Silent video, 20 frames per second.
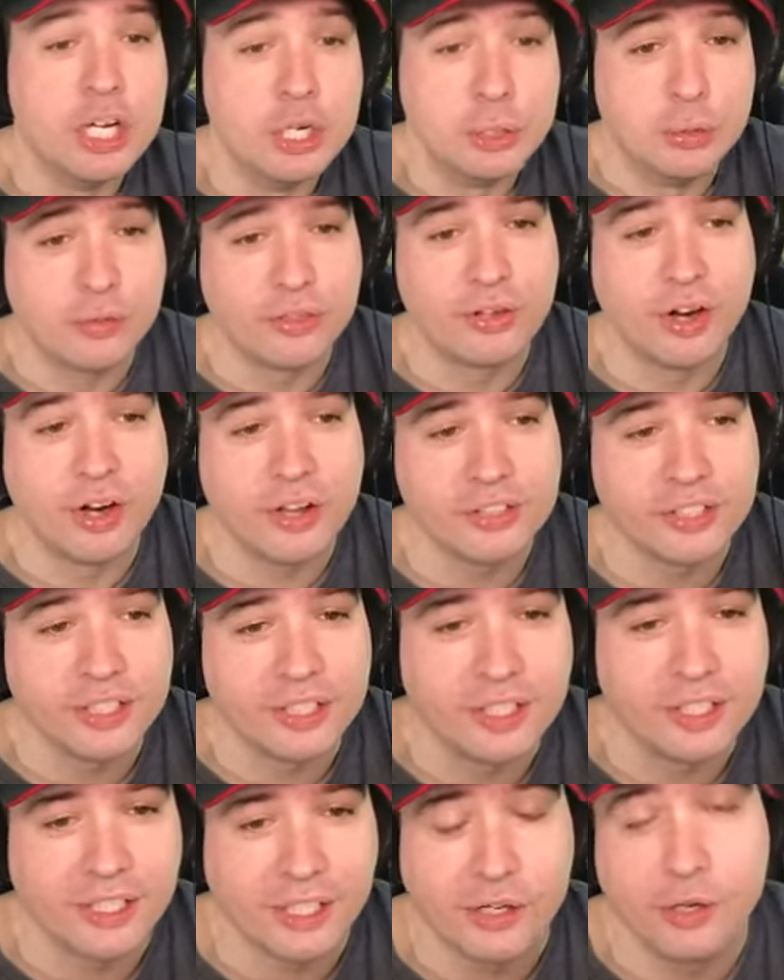who thought,
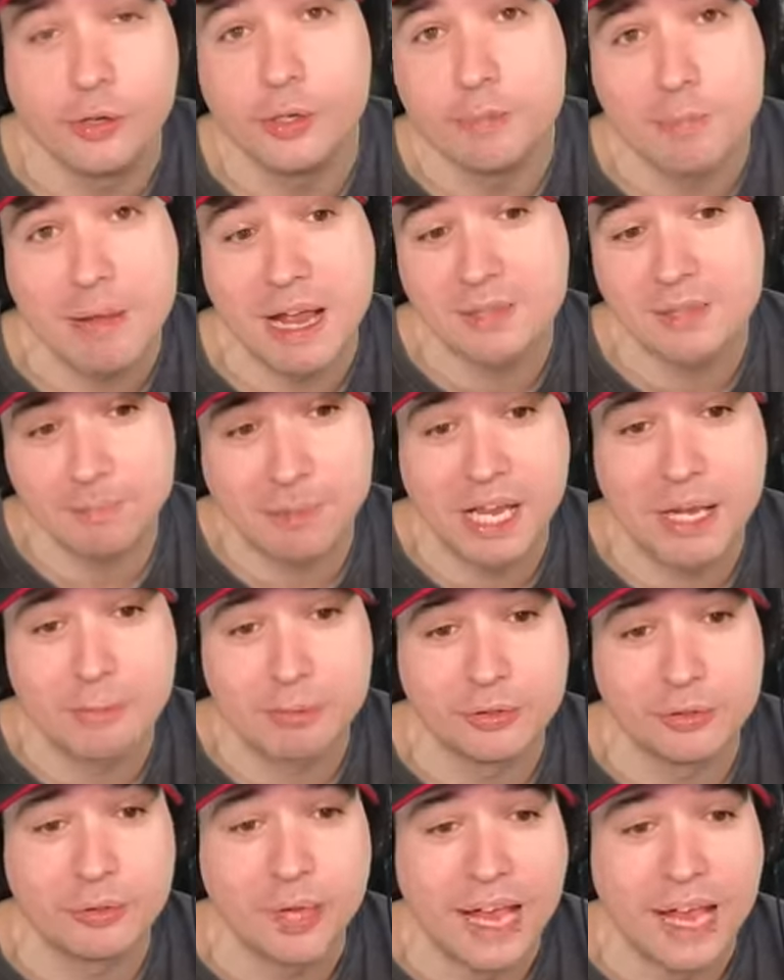uh, you know, he might be
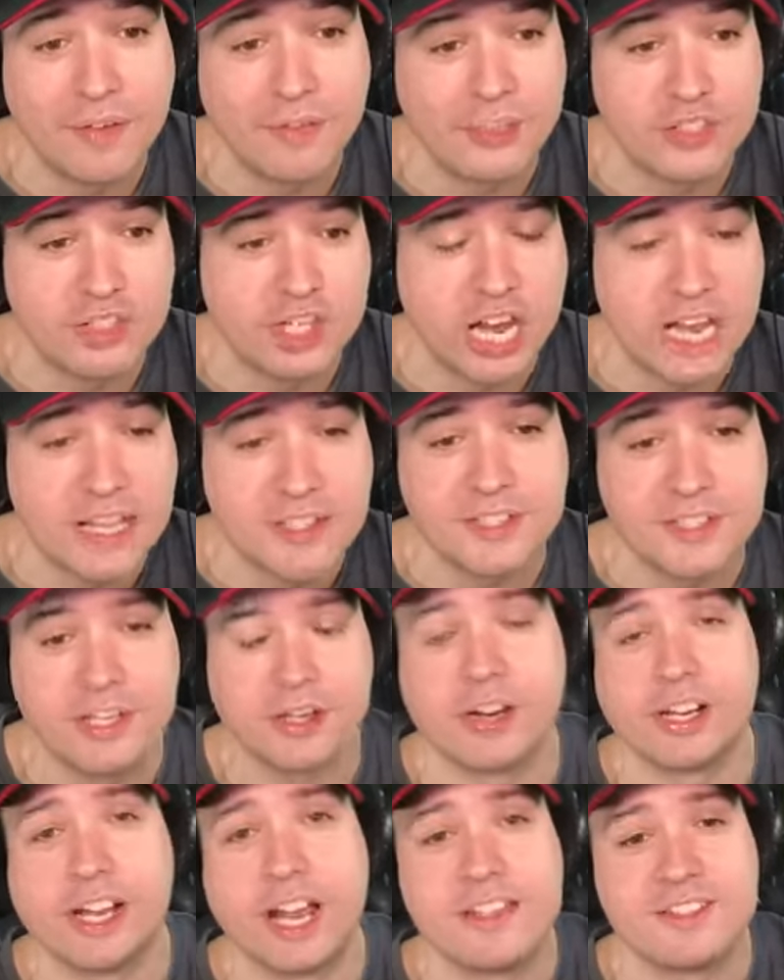able to have a chance
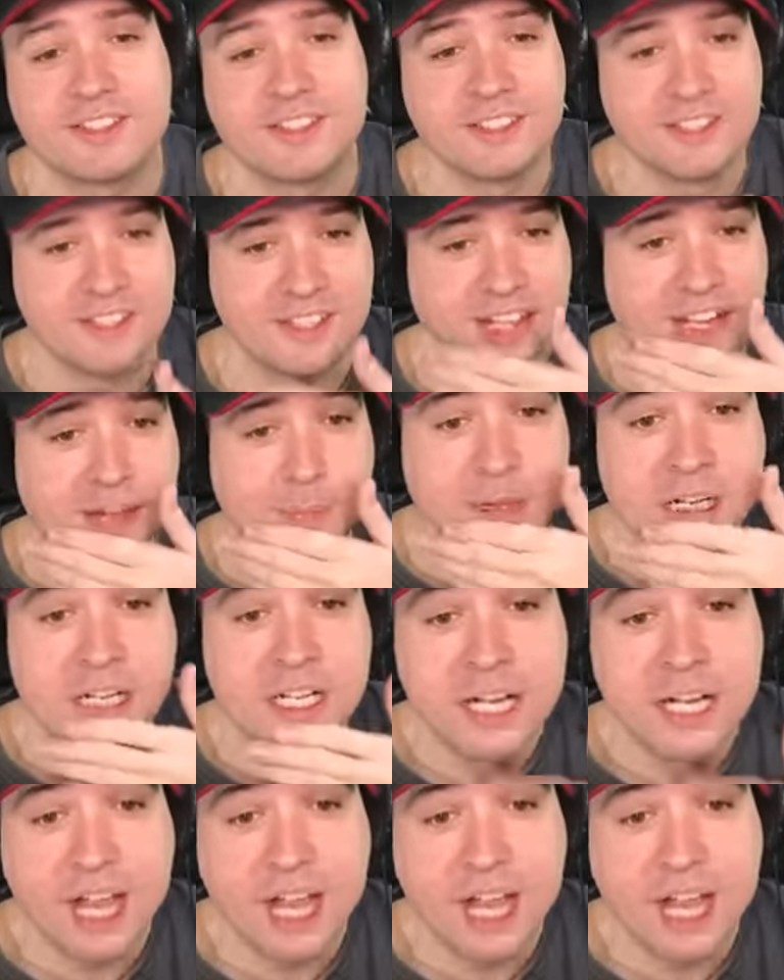here against this setup.